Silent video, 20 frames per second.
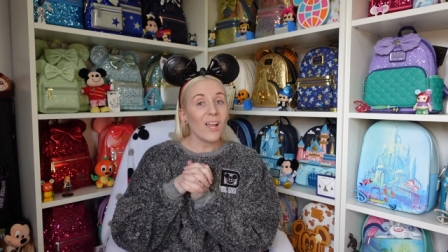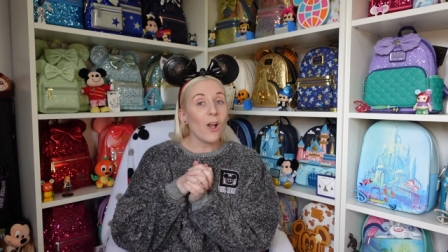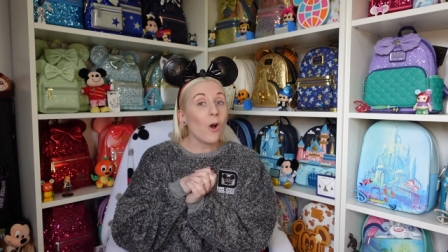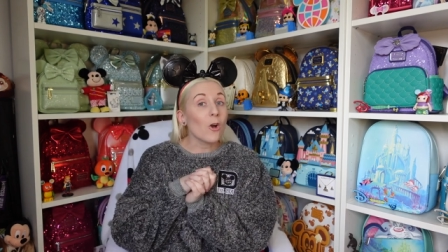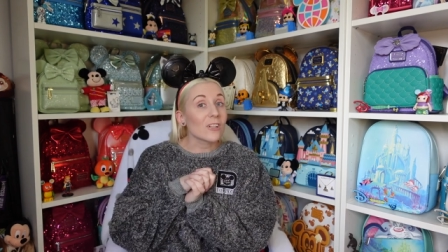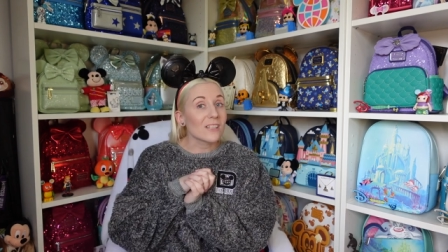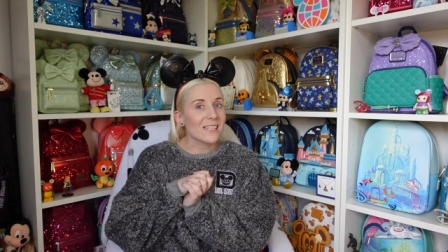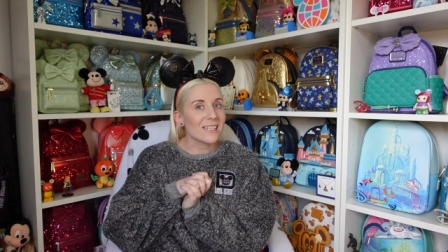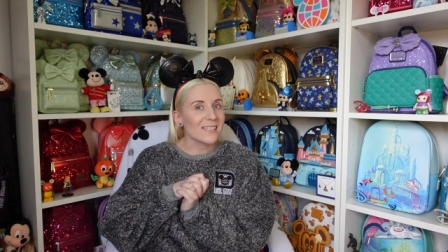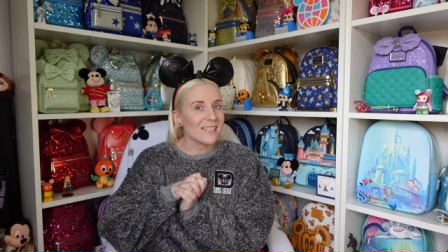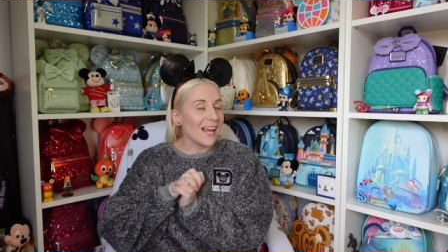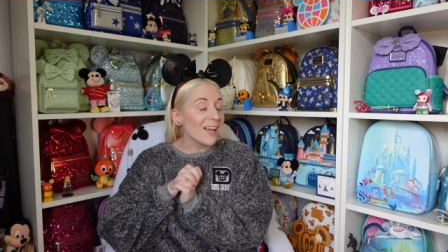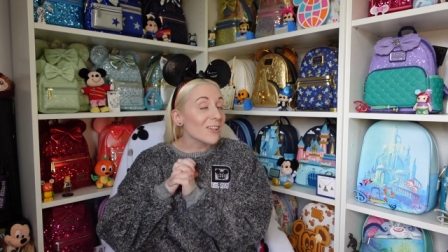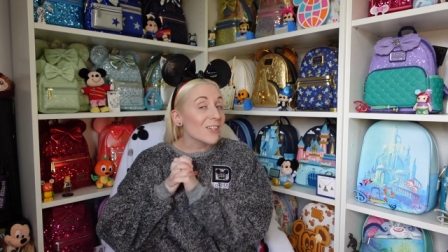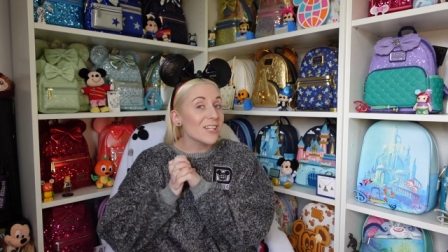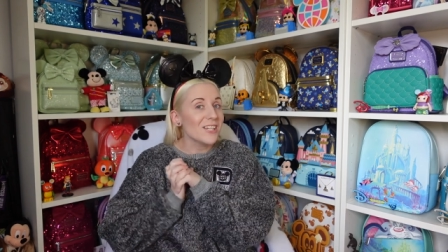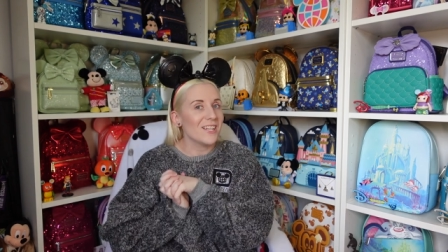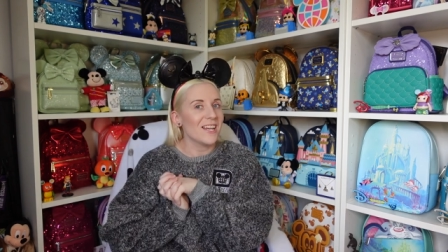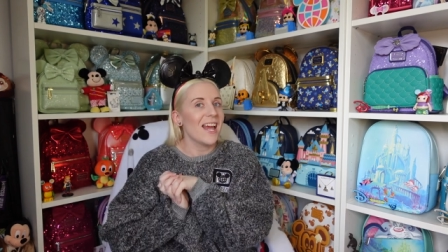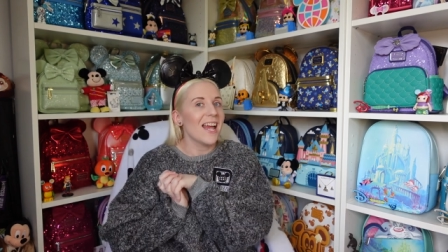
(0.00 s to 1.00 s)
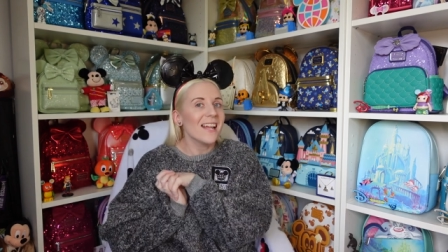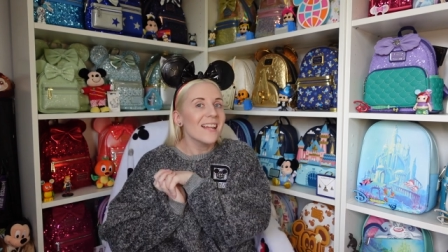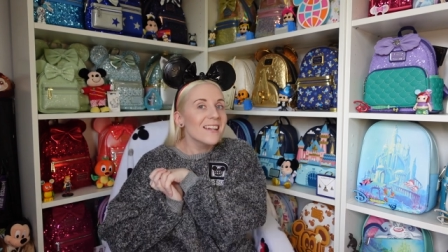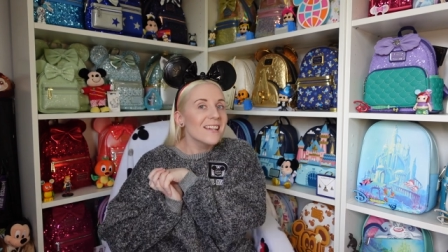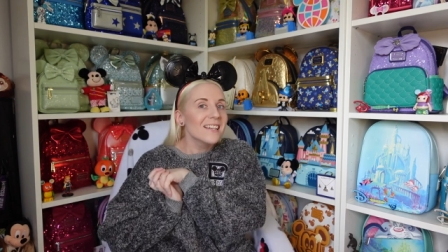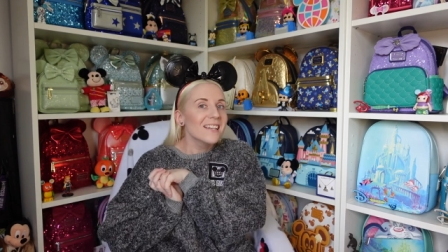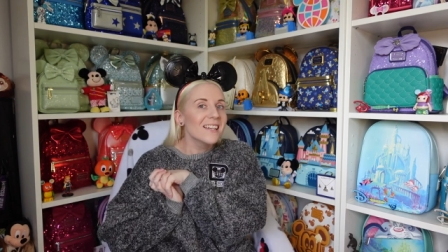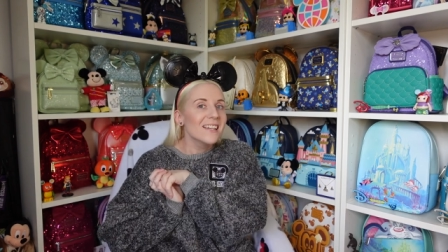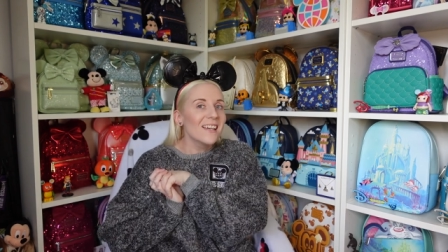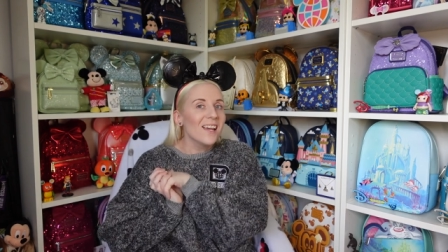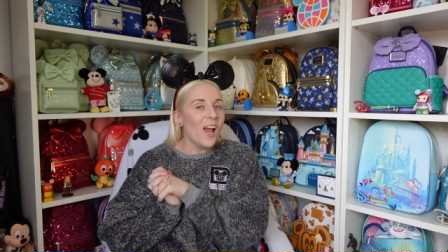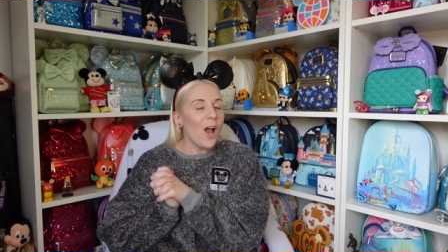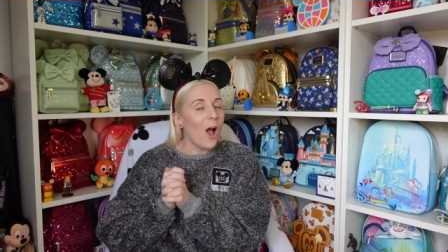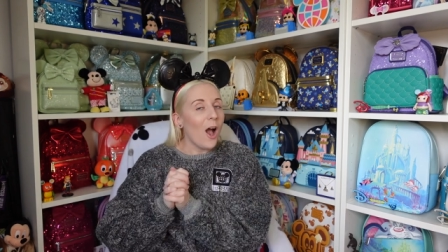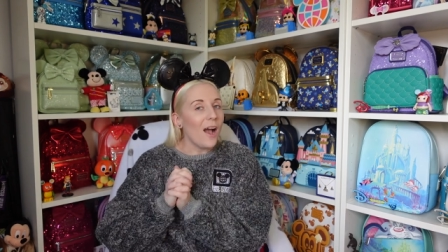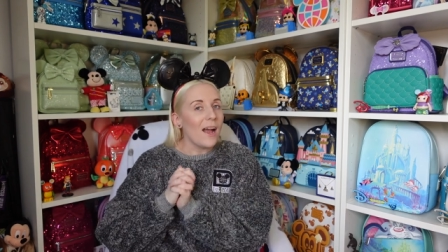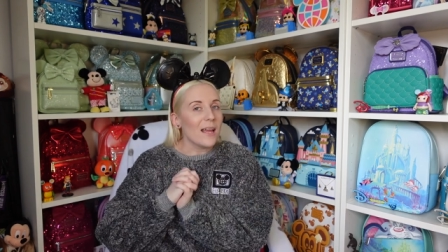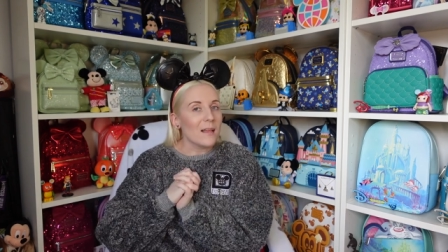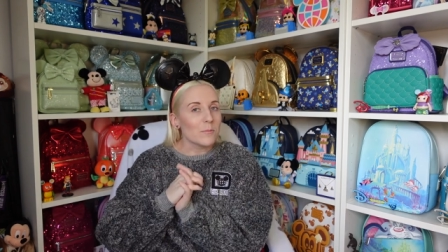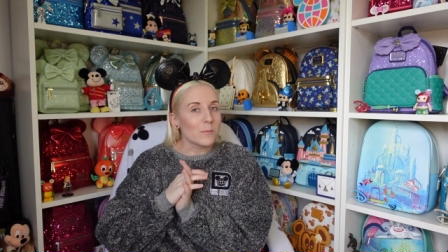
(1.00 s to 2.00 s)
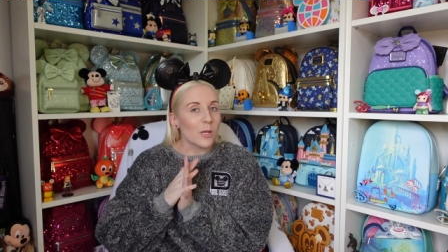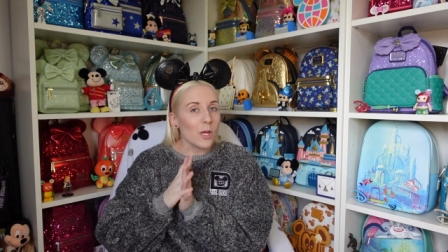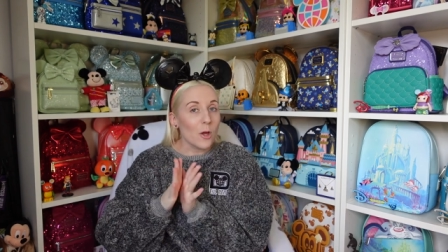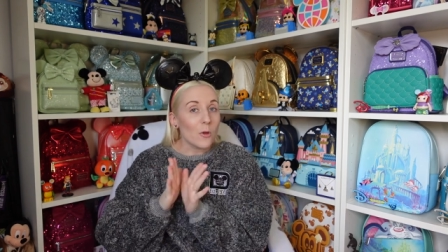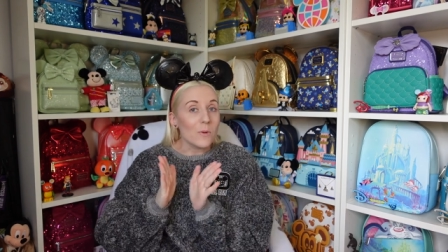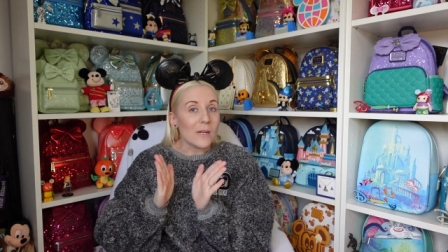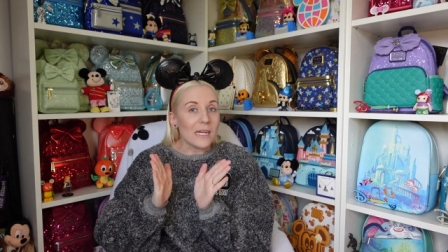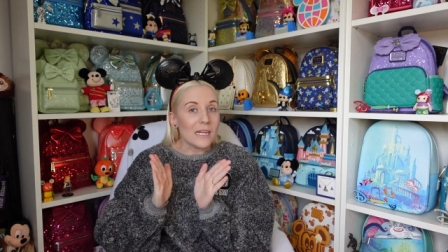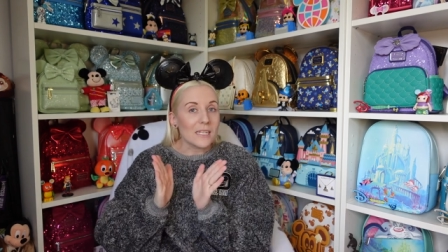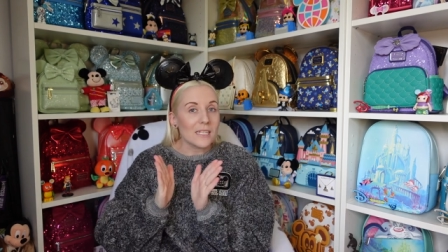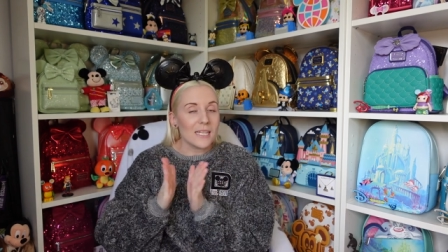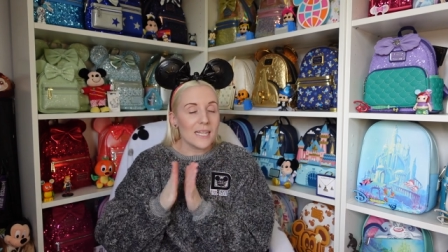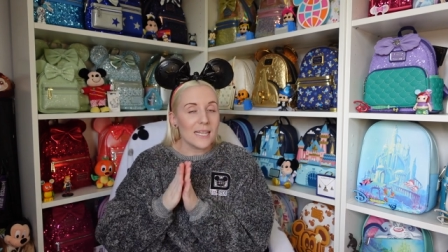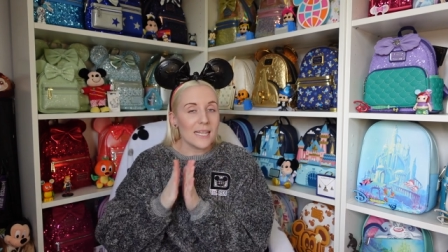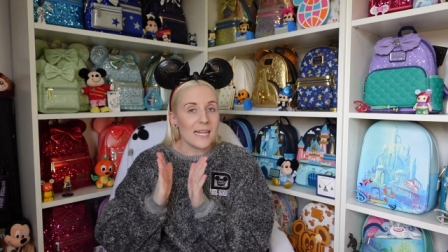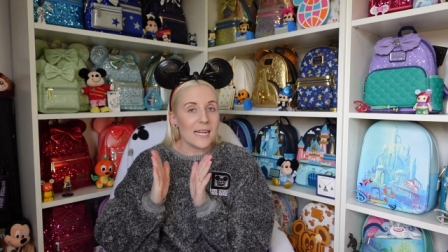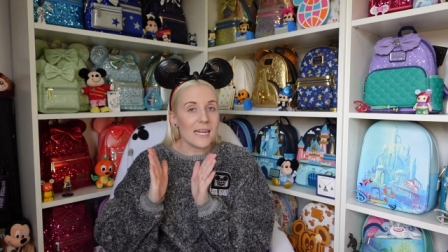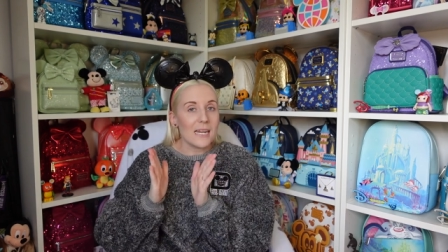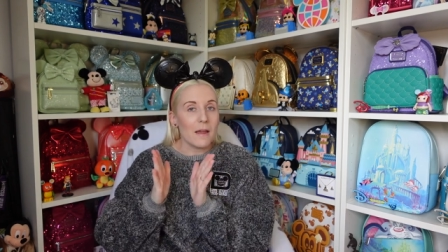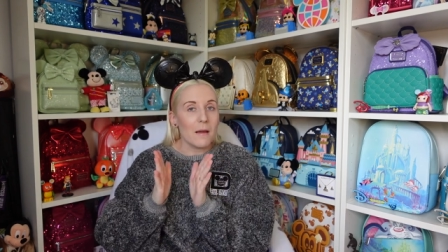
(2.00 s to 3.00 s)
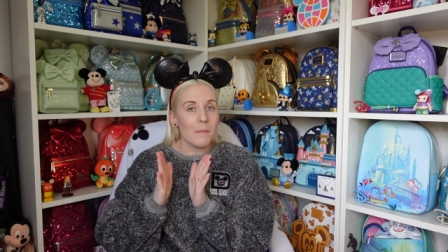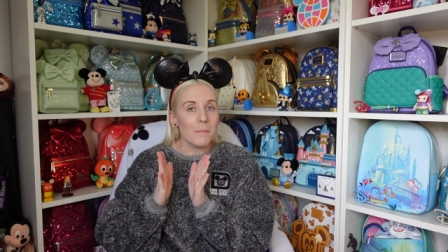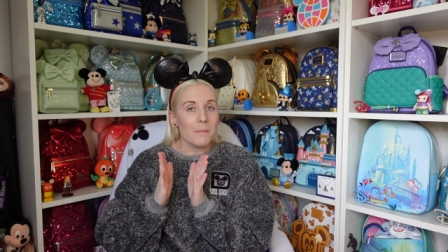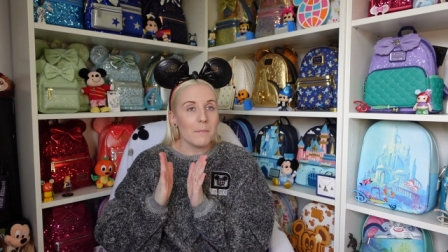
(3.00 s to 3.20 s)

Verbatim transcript: on Saturday, I am going to the,